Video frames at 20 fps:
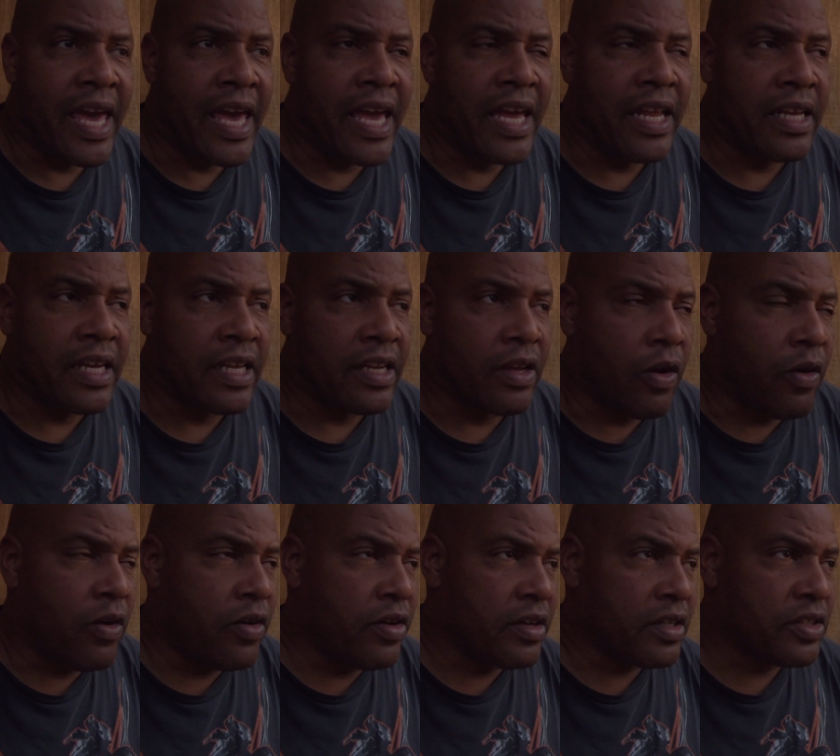And in
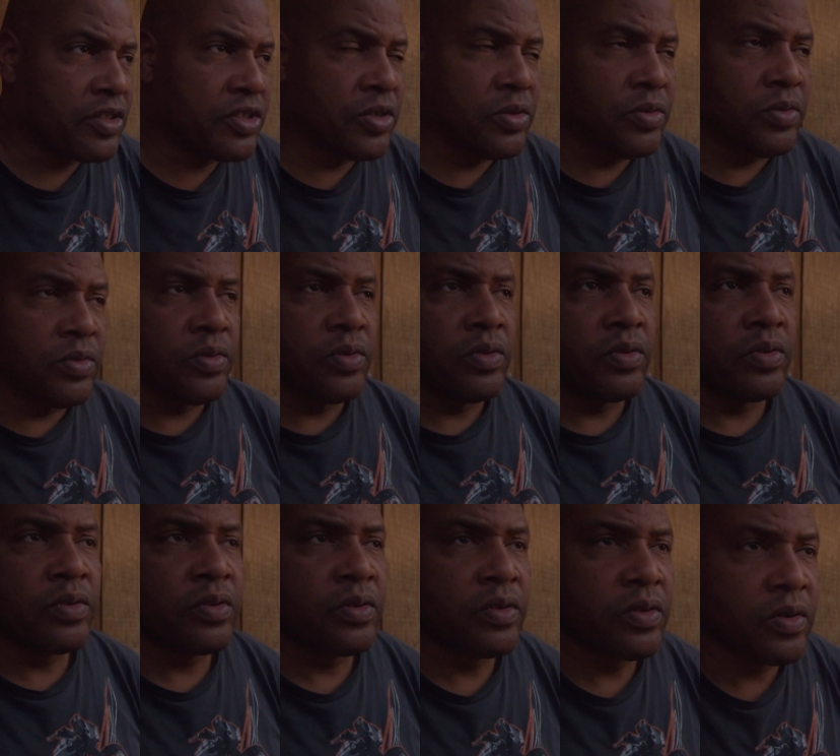order to
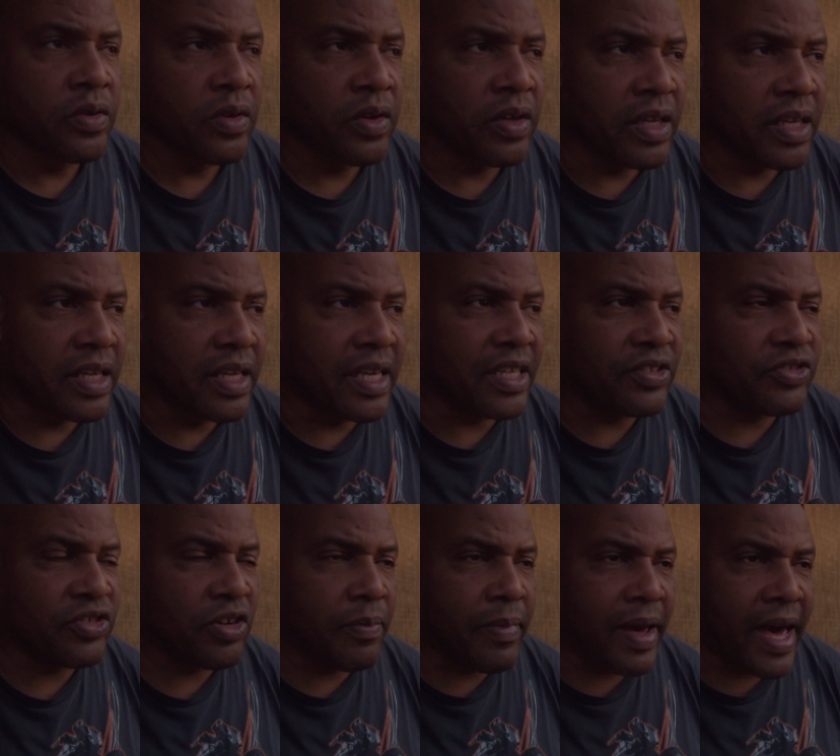
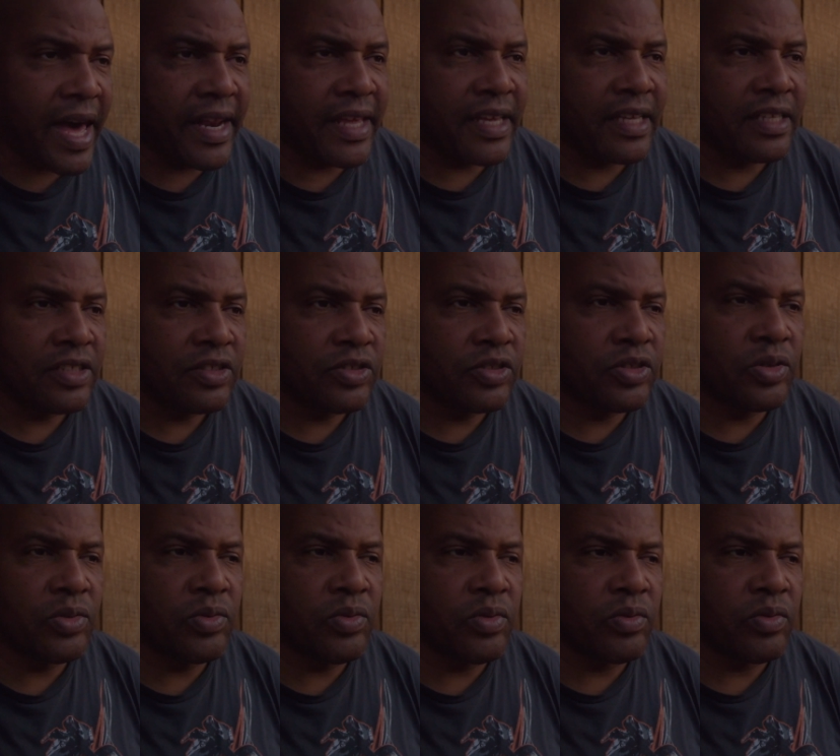get your body
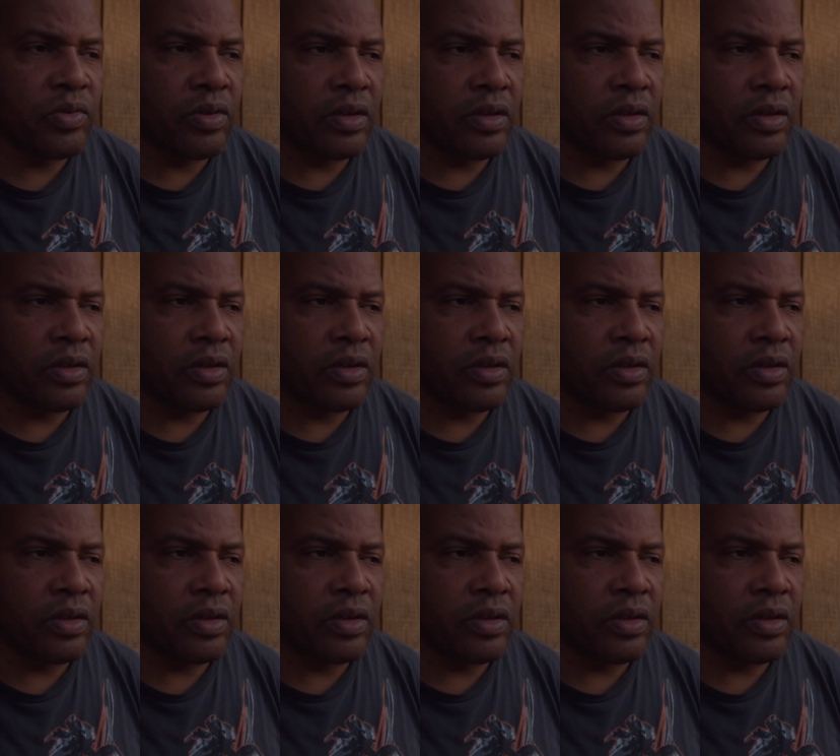to